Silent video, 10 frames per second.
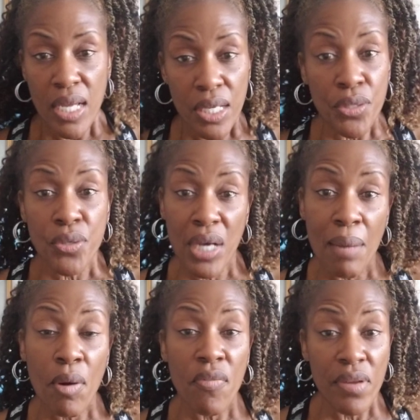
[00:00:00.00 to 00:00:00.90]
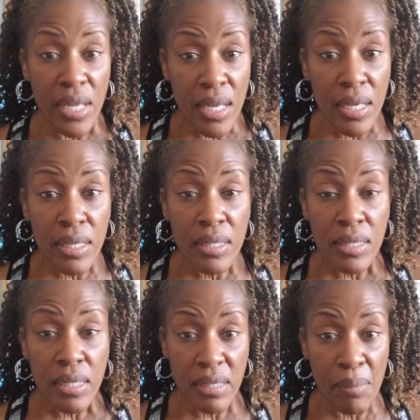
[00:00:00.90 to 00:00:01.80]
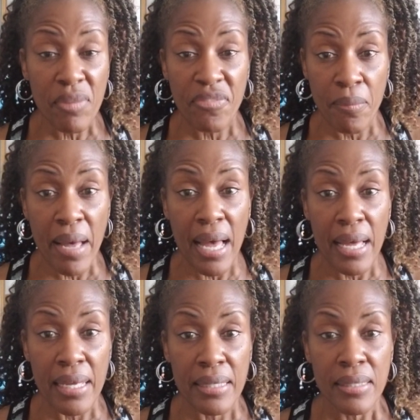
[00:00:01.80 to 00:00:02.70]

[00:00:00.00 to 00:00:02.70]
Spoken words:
You come over here, coming for mine,